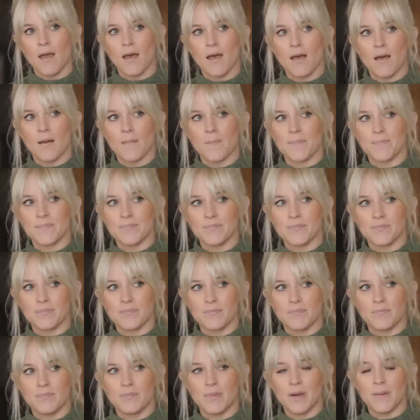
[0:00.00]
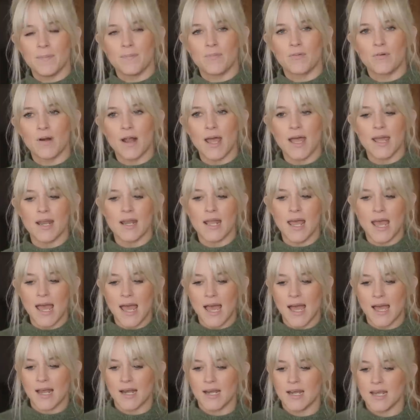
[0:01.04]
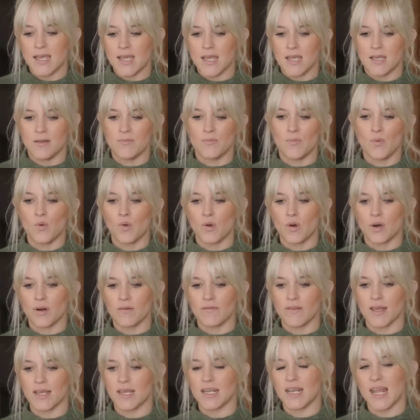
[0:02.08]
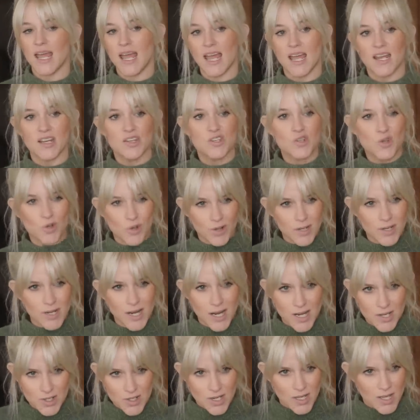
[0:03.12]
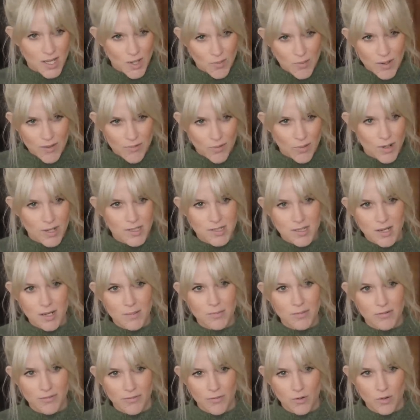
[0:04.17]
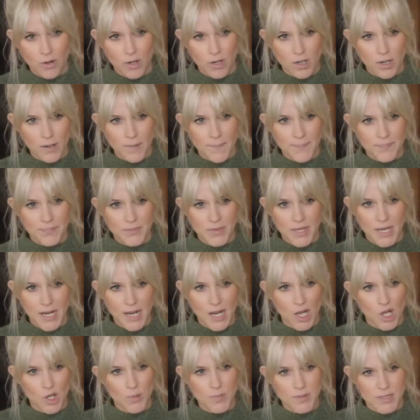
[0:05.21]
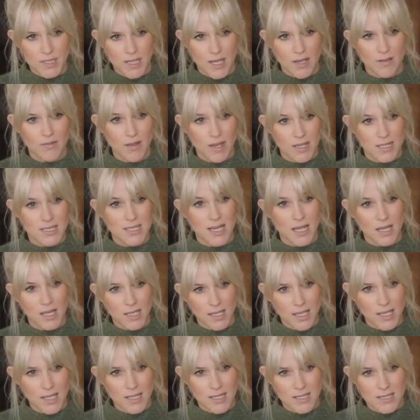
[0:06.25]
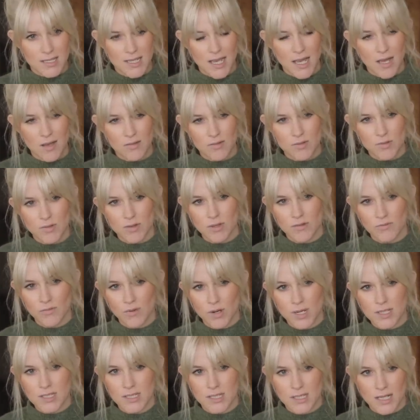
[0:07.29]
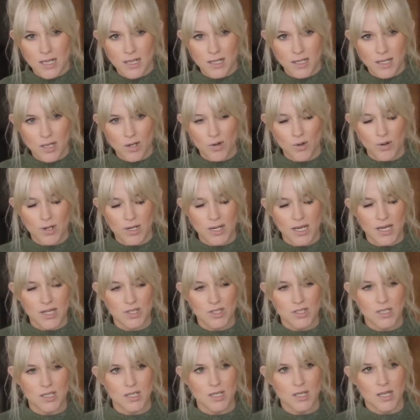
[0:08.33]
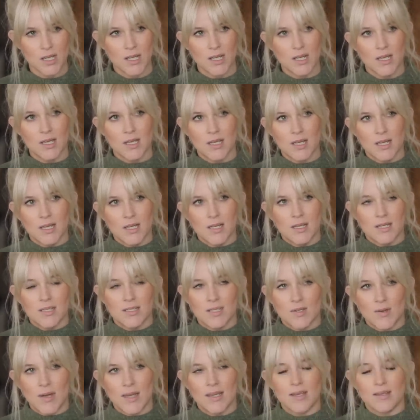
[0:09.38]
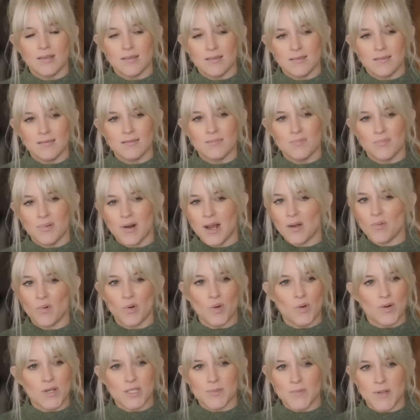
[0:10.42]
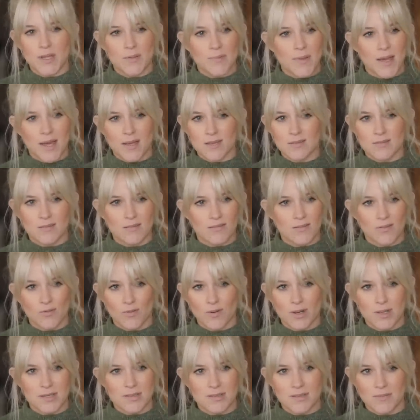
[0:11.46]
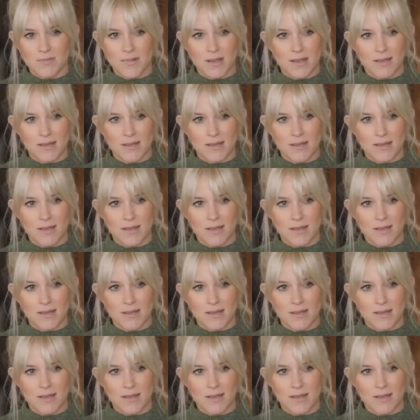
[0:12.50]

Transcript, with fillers: um, but Brett added in more of like an edge coordination that we've worked on before mm-hmm. that helps get a delicate sound with the voice, a delicate coordination. So I, Brett will always be the master of the voice to